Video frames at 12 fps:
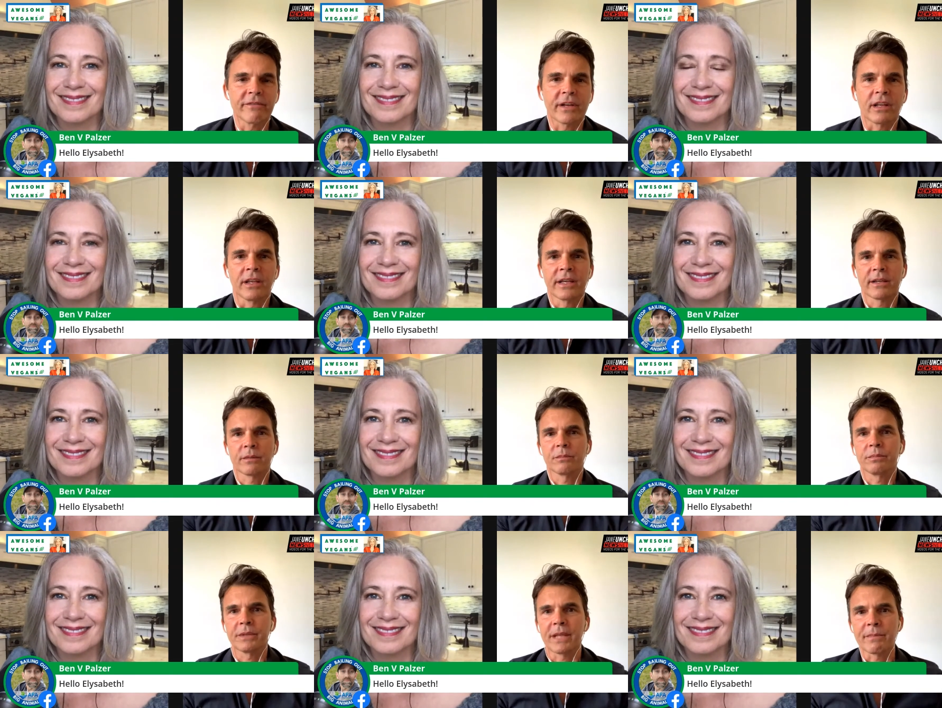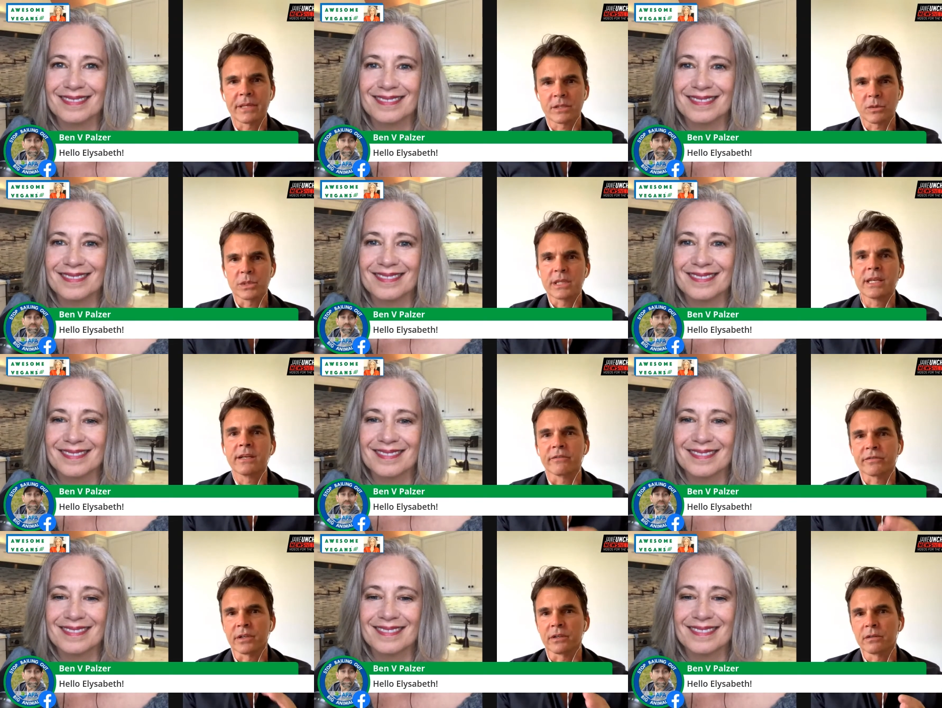Speaker 1: felt like plant-based cuisine
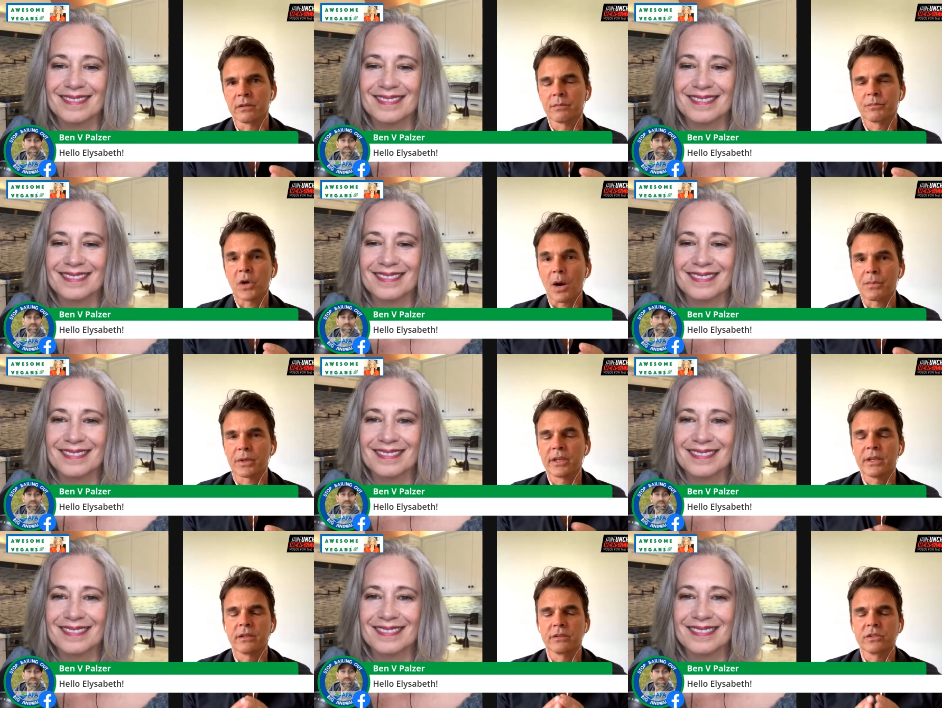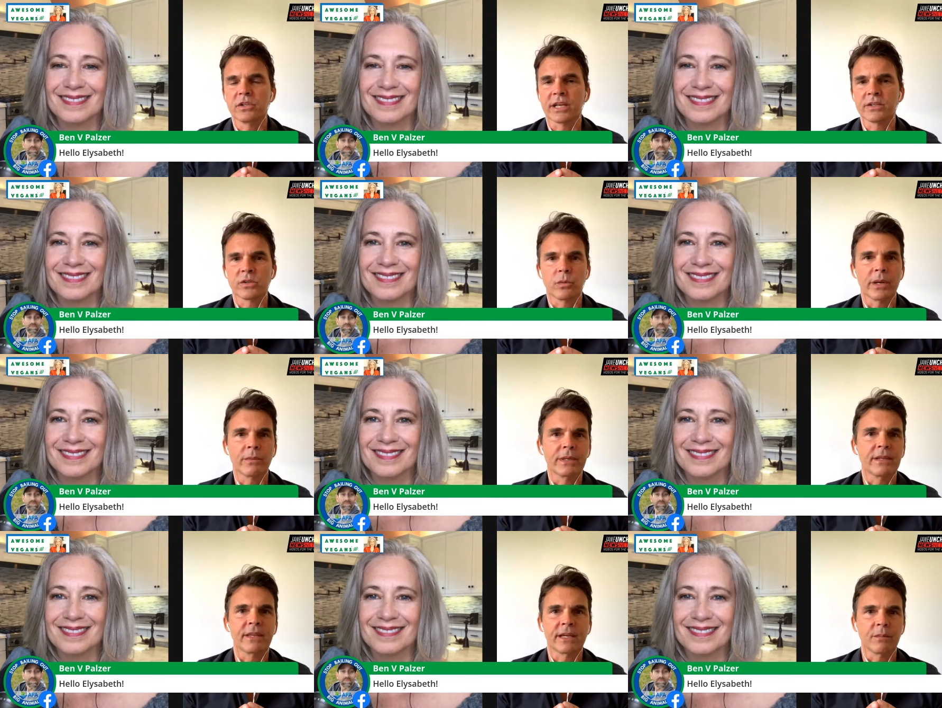if done properly could change the way
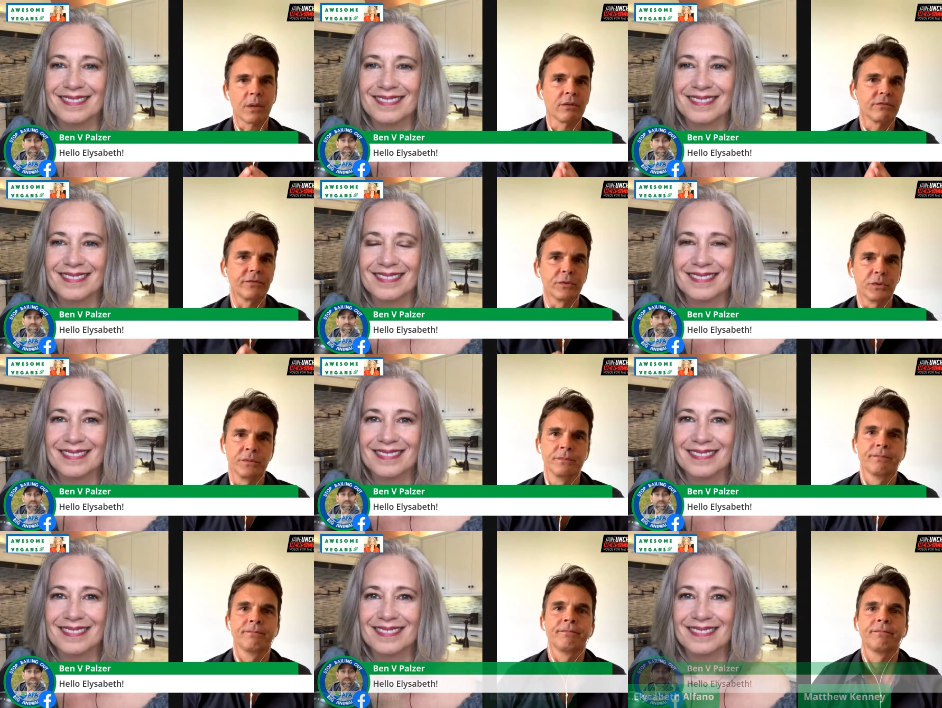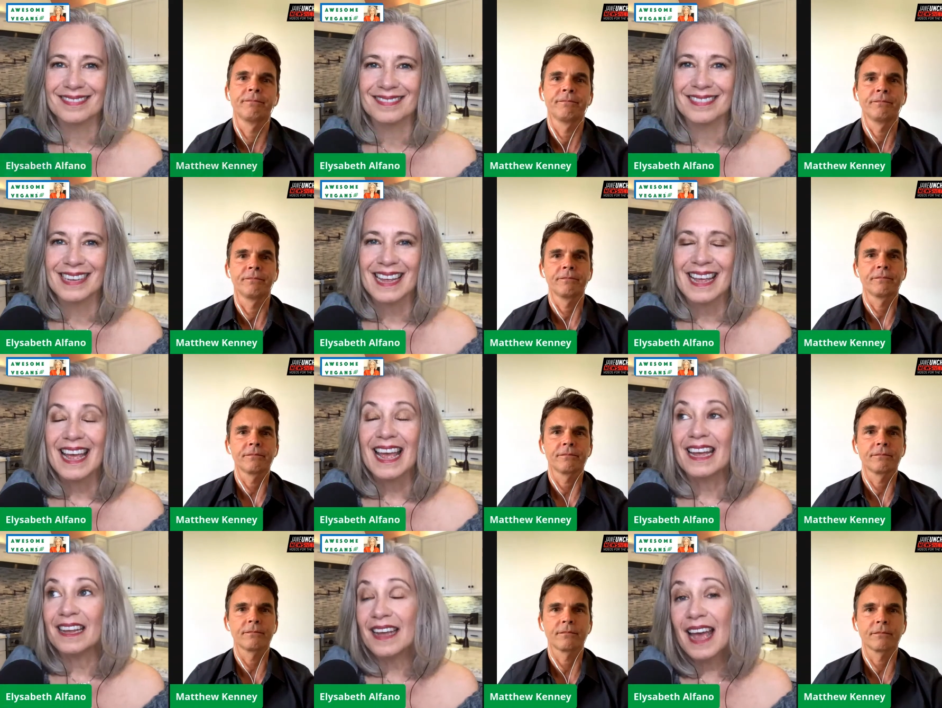we think about food
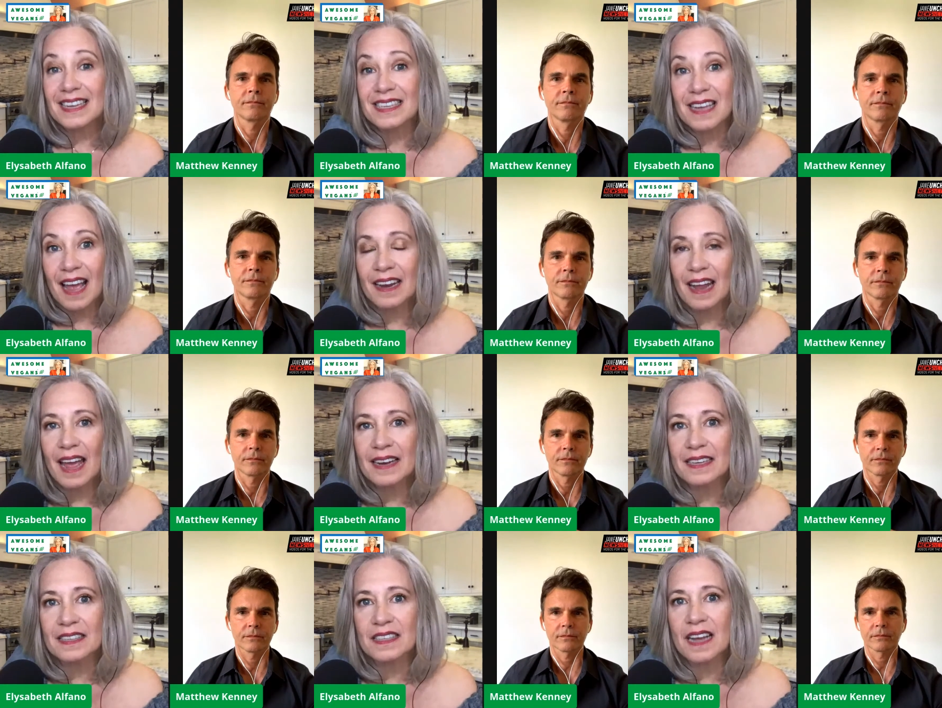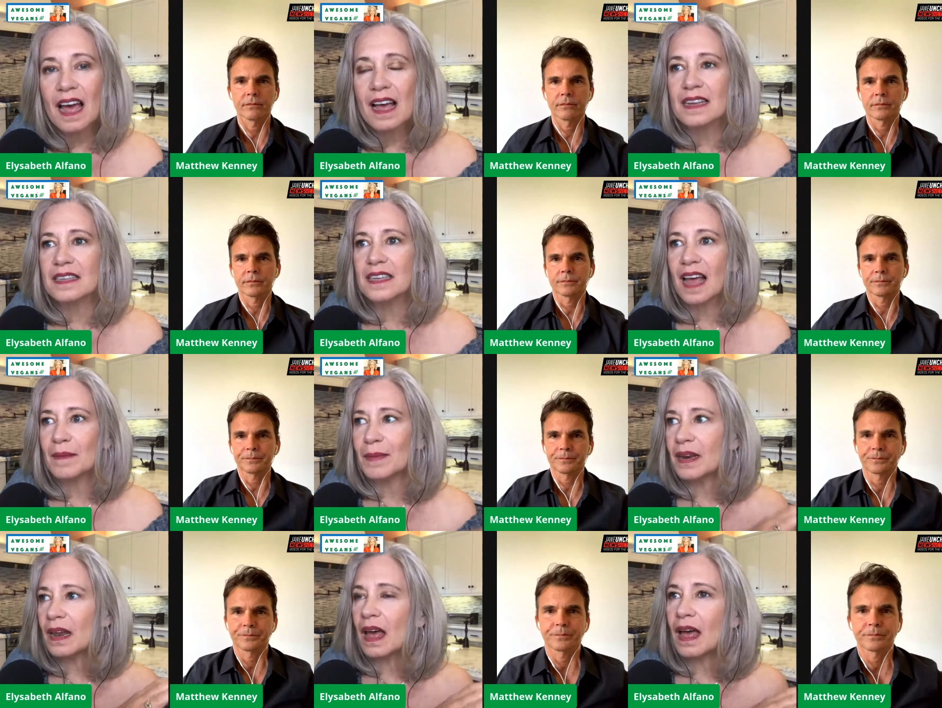
Speaker 2: Yes, and and it does. I
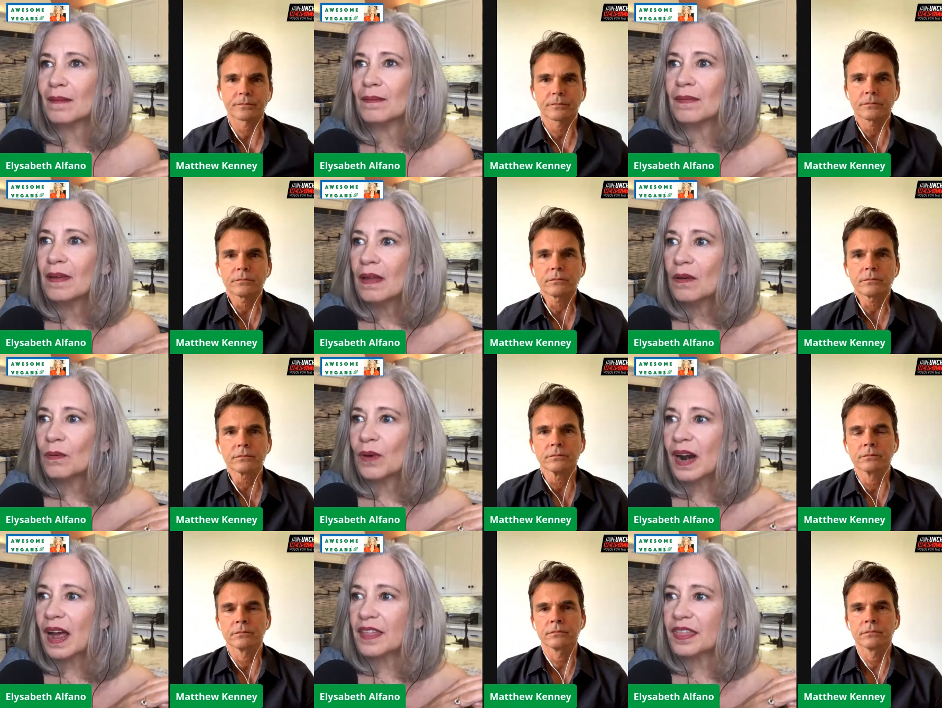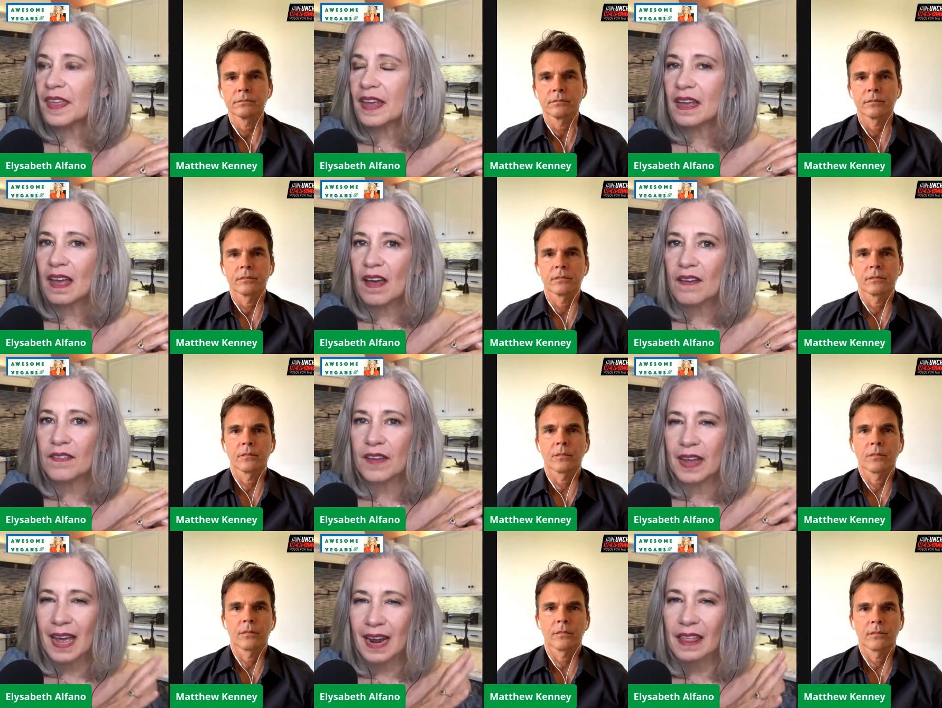mean, um, when I think of
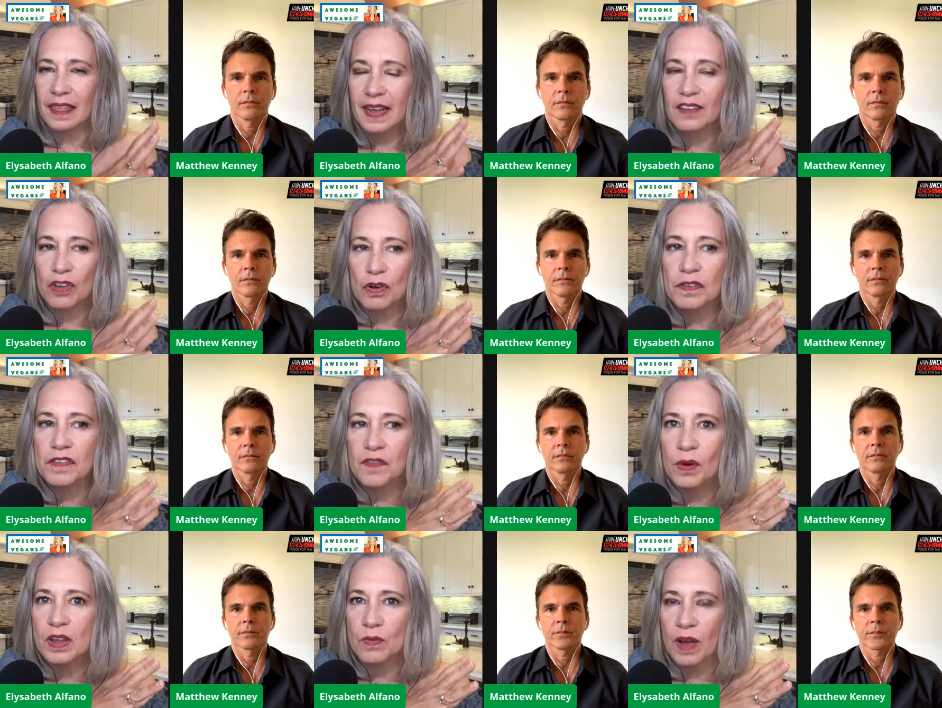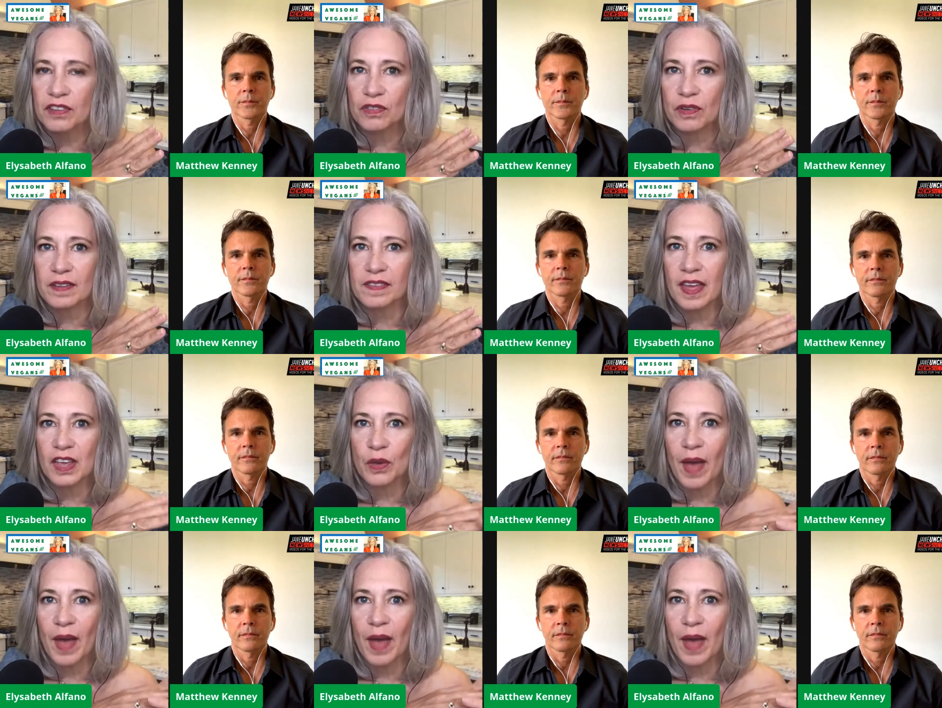again, I think it's over forty restaurants that you